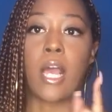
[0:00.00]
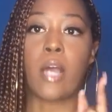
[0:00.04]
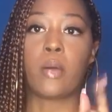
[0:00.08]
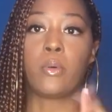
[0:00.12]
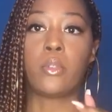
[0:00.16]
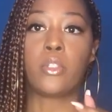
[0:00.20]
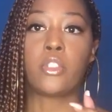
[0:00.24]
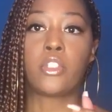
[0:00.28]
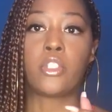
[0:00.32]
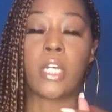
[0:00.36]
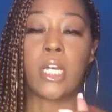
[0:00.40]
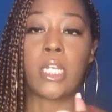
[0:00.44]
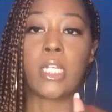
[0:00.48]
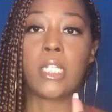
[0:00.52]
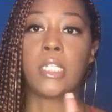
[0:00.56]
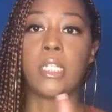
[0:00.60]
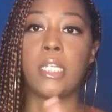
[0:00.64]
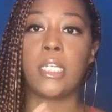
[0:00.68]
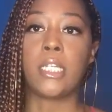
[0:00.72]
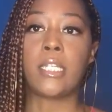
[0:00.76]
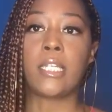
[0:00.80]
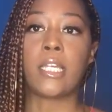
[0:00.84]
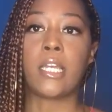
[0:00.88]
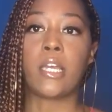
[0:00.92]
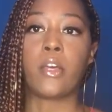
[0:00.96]
I will try to
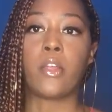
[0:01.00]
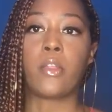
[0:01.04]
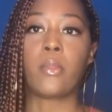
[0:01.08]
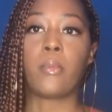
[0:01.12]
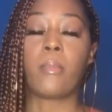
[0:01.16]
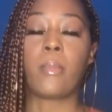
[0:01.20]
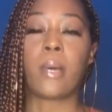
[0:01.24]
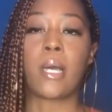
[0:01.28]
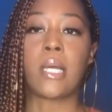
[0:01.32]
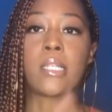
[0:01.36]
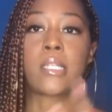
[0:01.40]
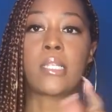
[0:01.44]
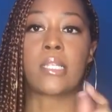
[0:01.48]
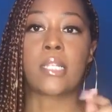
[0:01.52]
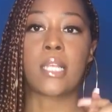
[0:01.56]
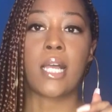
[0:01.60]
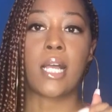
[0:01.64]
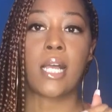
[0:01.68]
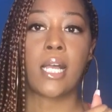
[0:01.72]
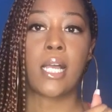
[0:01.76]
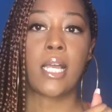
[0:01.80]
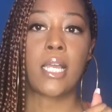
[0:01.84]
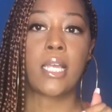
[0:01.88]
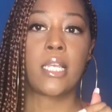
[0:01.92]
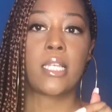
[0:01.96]
link down my
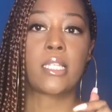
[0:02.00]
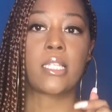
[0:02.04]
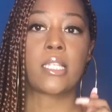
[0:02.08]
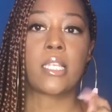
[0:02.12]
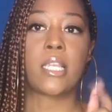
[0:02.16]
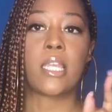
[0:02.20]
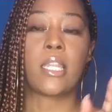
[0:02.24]
size